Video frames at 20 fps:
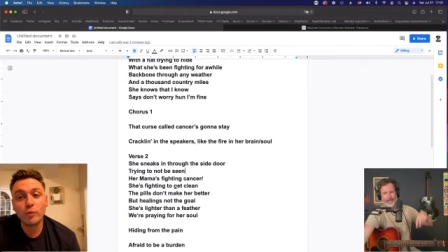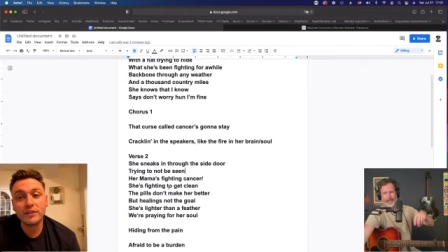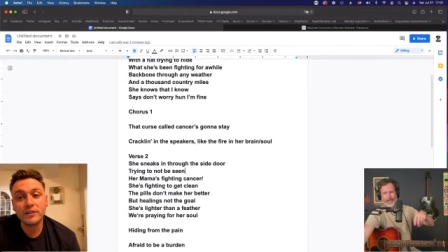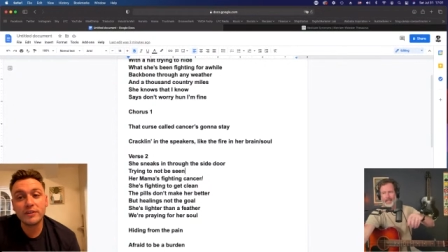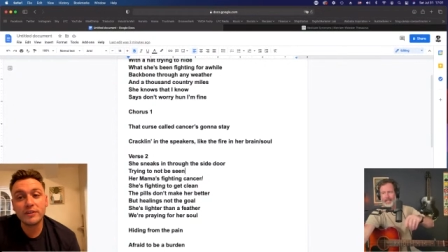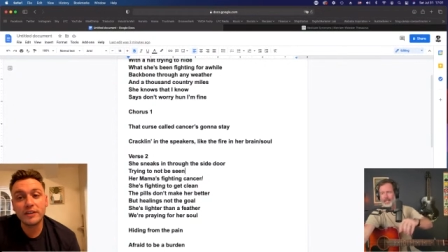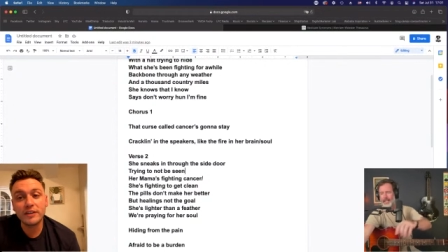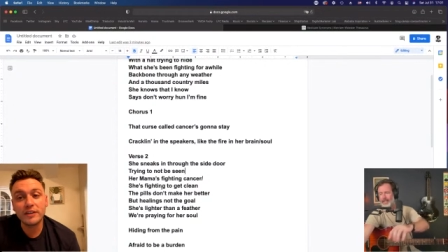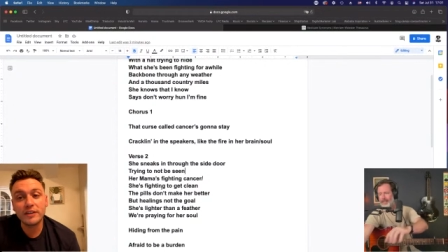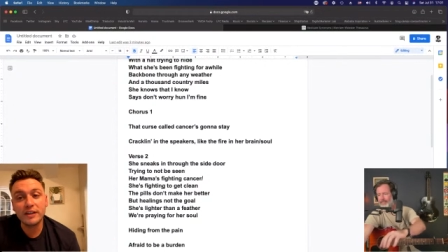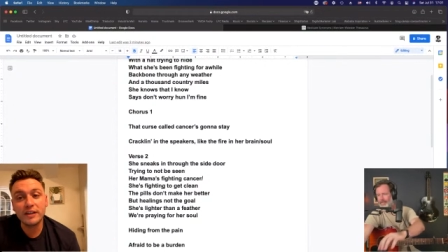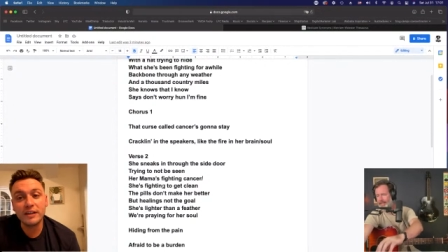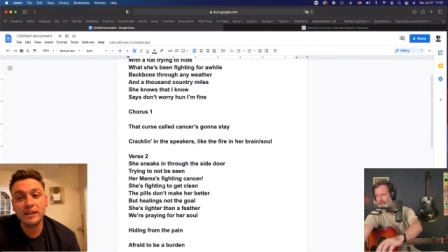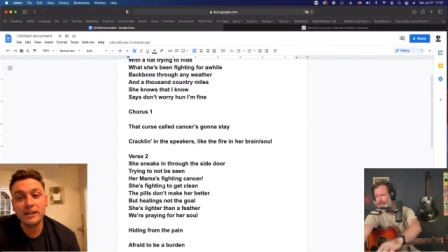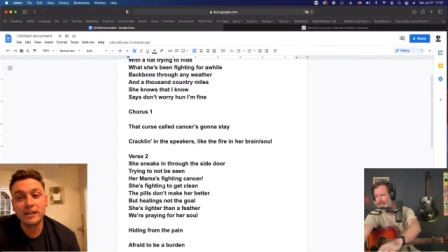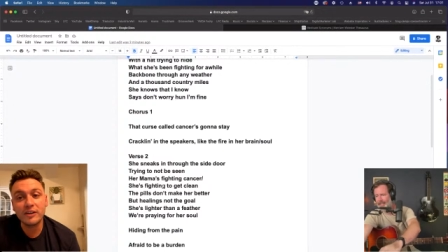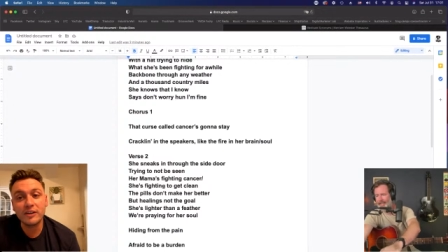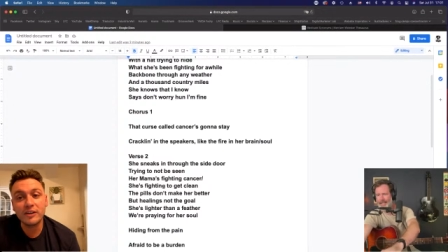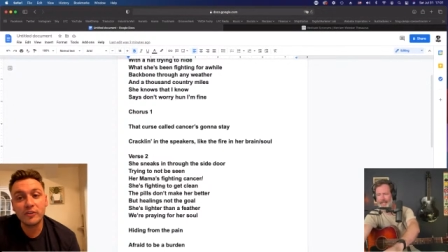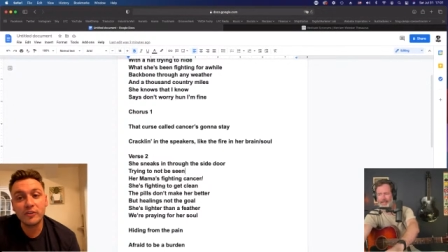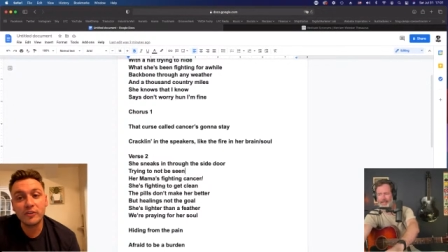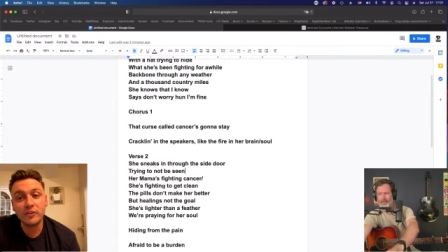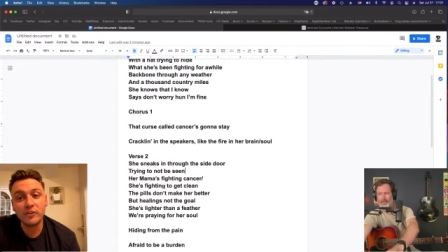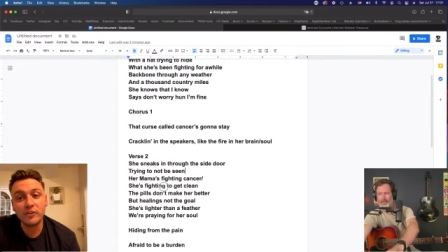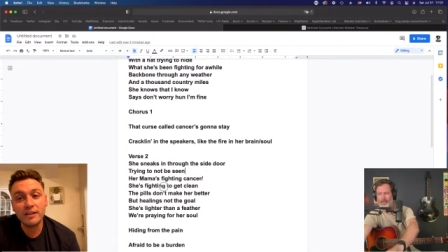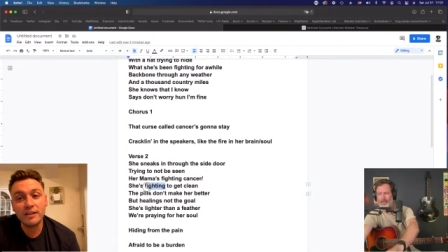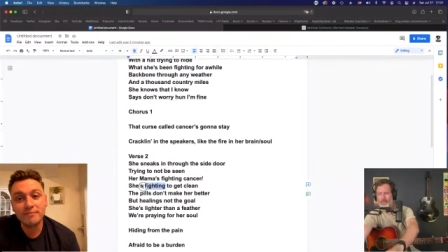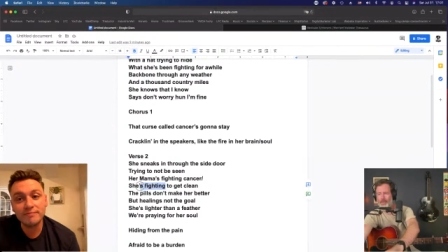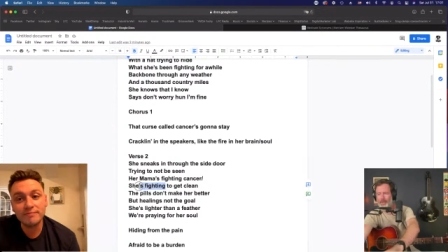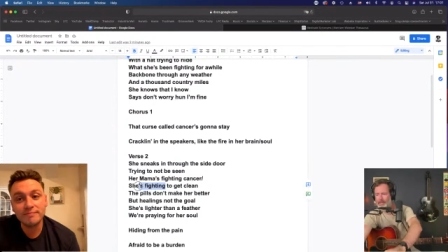Love that. That's
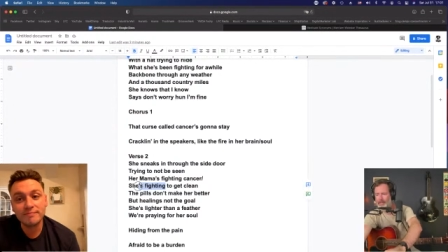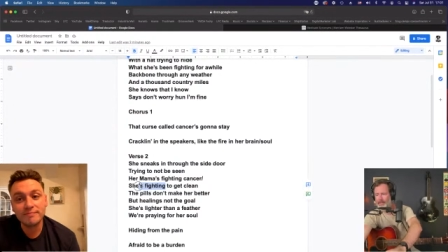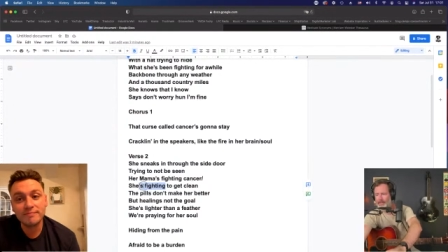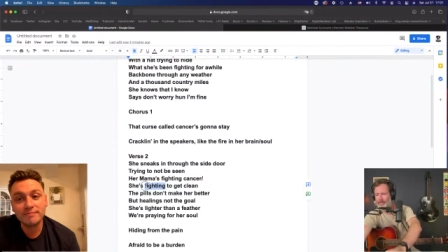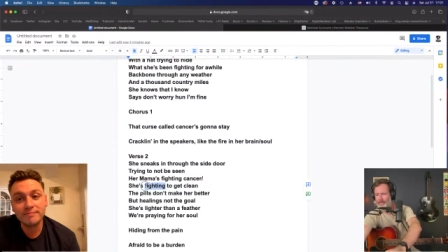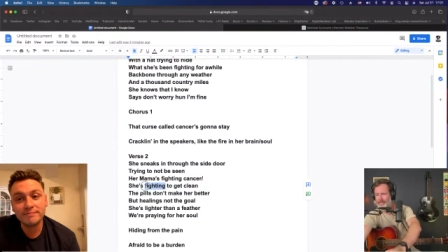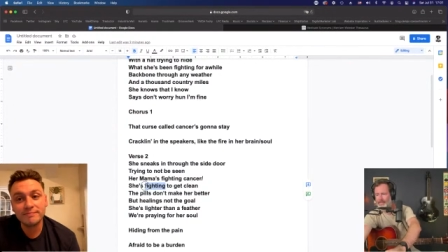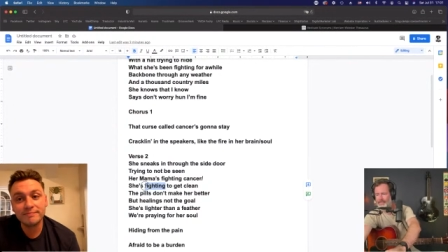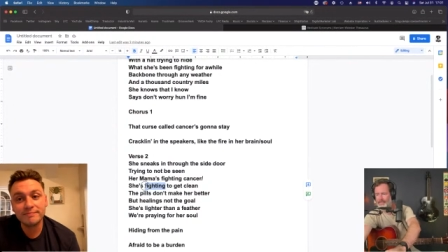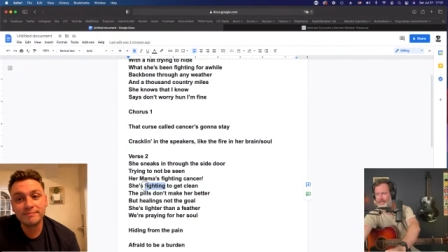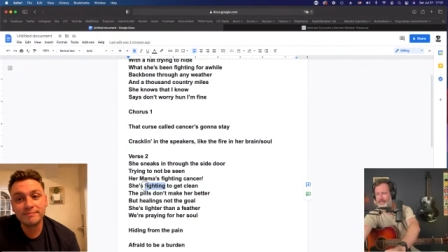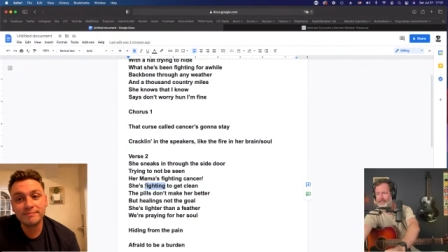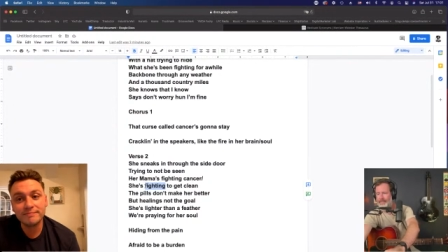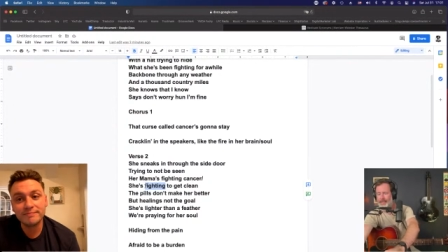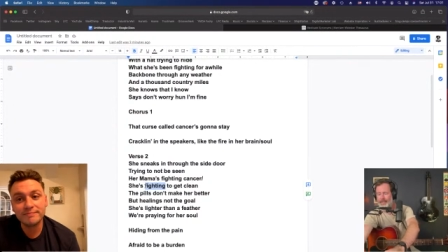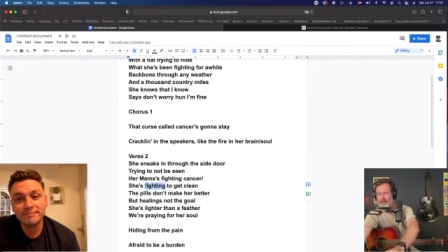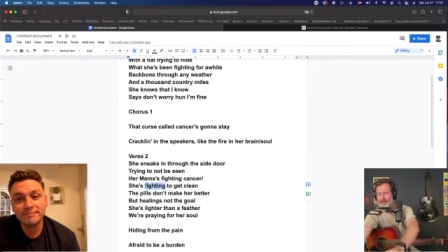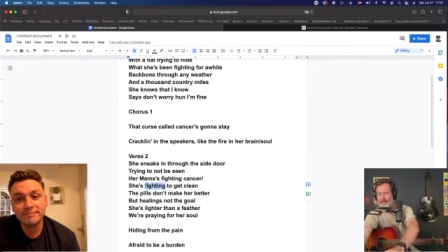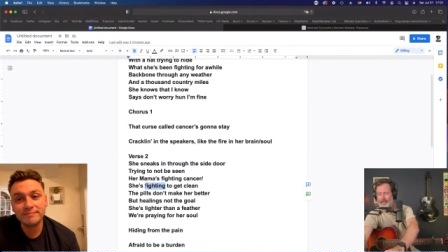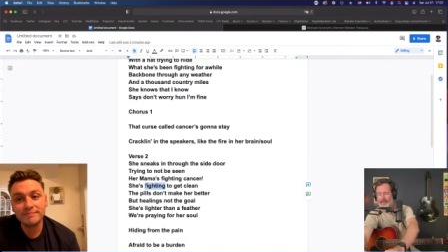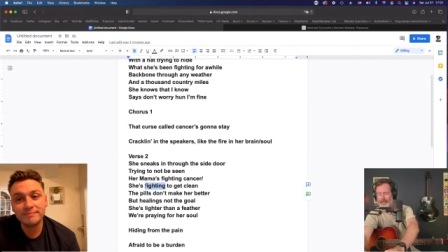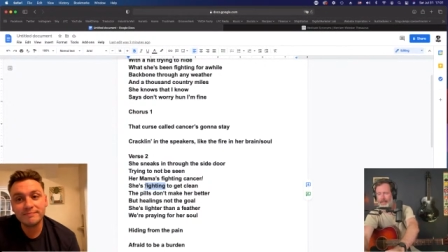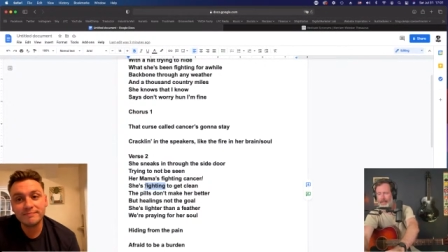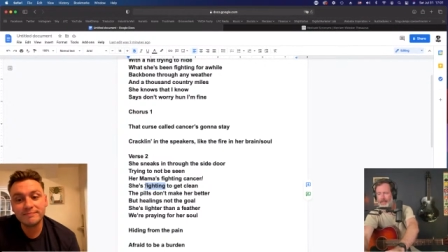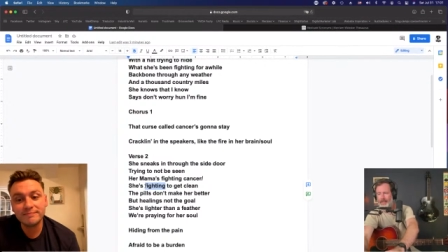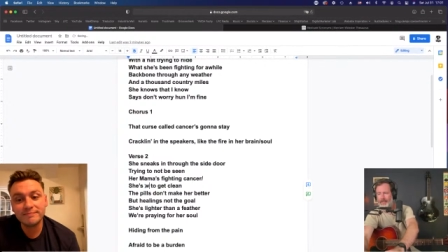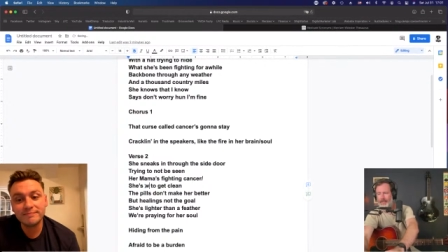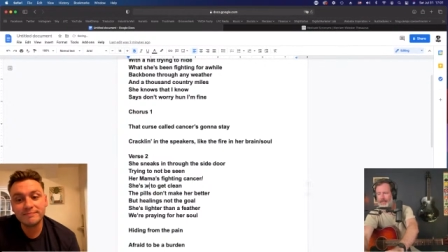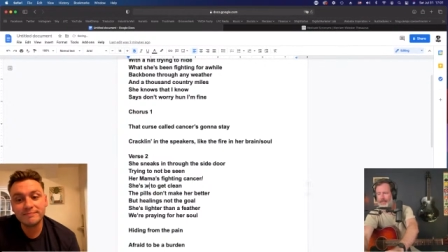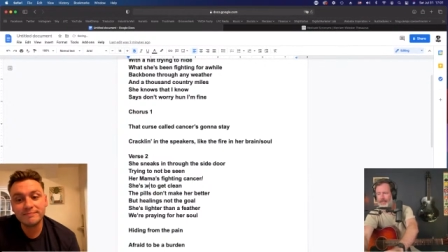way better.
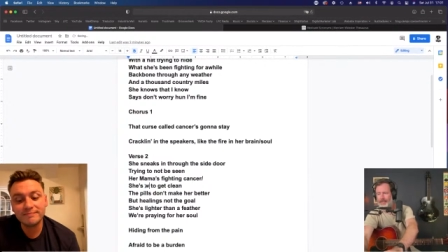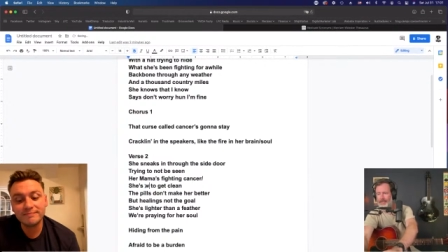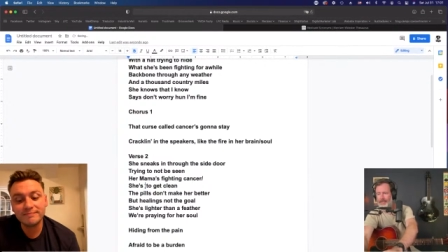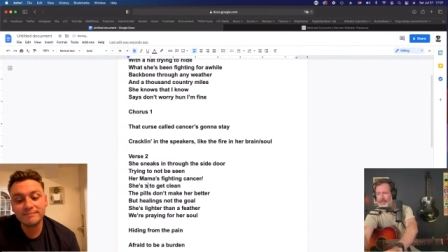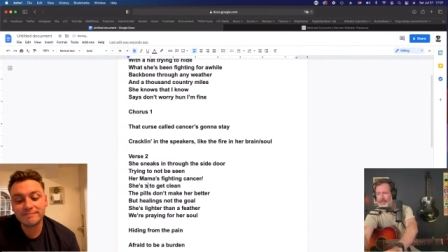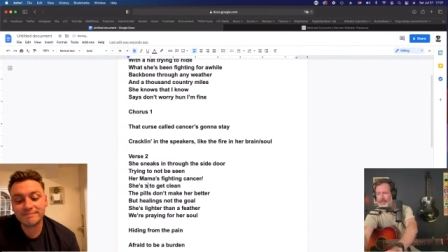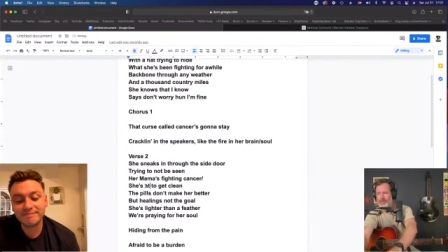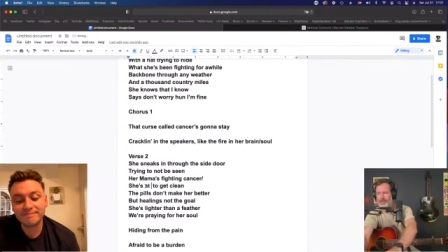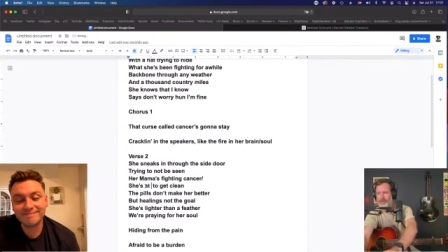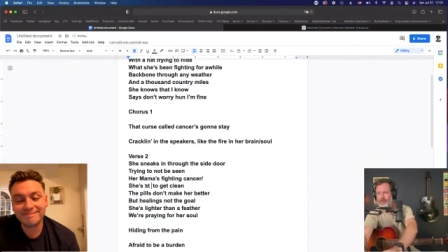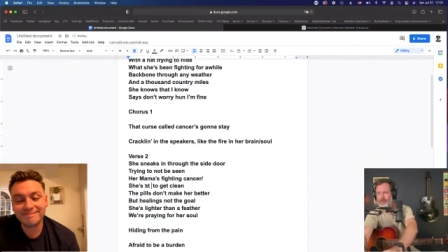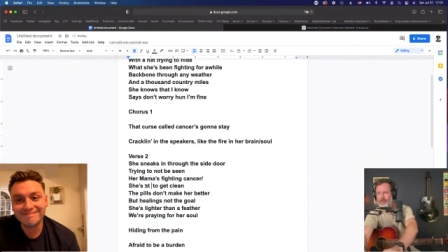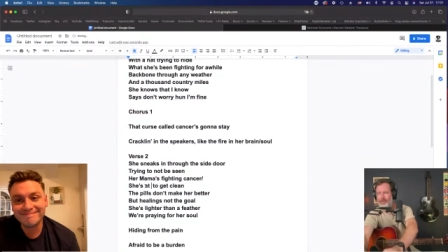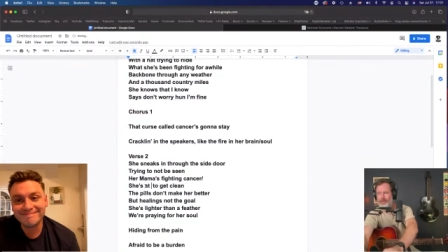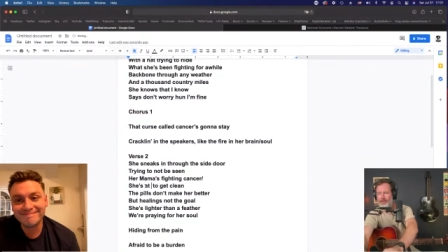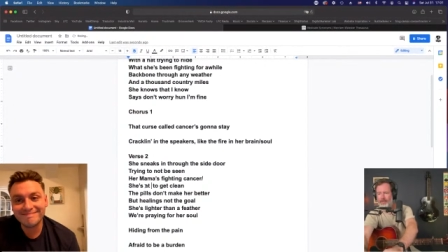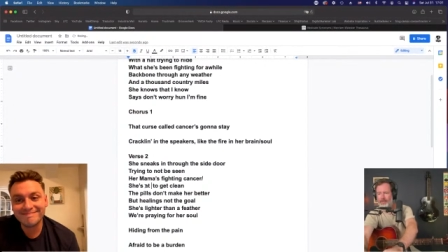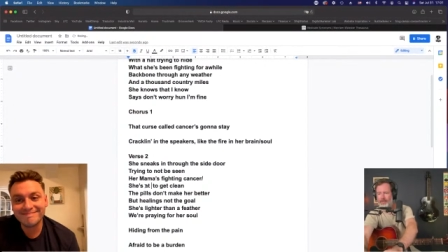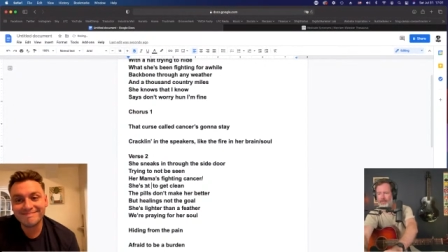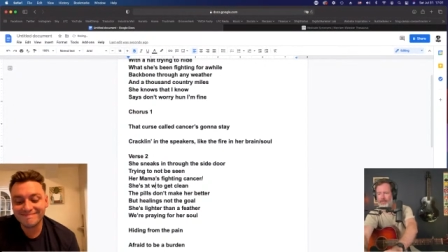She's at war.